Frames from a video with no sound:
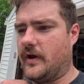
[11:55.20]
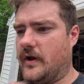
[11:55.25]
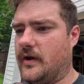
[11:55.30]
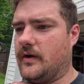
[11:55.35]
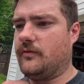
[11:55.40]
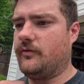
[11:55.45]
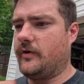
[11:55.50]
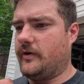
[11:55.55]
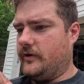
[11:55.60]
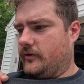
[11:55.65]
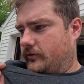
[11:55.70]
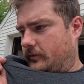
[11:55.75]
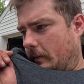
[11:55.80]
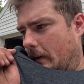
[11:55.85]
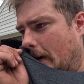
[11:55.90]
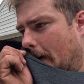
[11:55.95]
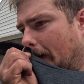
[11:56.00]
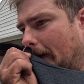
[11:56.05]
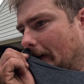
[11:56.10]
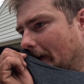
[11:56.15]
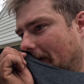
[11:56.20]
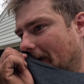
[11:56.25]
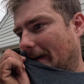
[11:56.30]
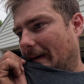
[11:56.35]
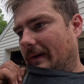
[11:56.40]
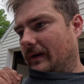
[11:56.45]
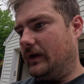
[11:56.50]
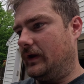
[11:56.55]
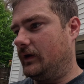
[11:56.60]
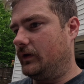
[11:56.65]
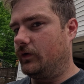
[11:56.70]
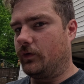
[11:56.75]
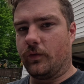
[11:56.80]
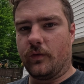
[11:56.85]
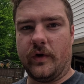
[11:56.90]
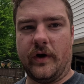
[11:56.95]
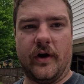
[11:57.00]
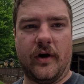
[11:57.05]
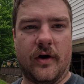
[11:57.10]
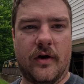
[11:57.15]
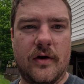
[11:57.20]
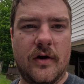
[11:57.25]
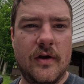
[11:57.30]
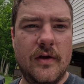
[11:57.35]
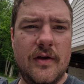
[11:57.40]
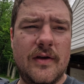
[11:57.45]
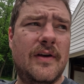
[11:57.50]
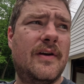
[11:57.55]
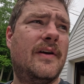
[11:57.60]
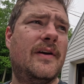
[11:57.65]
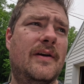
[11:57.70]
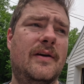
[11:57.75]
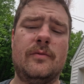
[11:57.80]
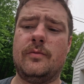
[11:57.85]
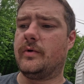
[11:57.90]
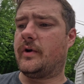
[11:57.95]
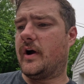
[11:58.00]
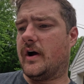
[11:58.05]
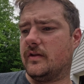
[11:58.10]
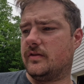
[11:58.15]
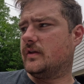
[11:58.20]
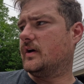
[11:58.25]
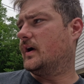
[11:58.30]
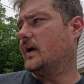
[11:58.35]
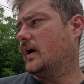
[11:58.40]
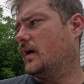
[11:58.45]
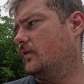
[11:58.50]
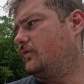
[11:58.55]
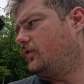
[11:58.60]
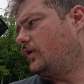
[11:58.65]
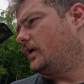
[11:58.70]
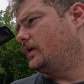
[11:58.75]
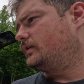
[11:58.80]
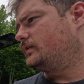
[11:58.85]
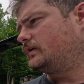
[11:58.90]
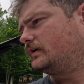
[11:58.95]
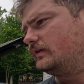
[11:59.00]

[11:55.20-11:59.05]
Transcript: a very small incident in the rear. We got the front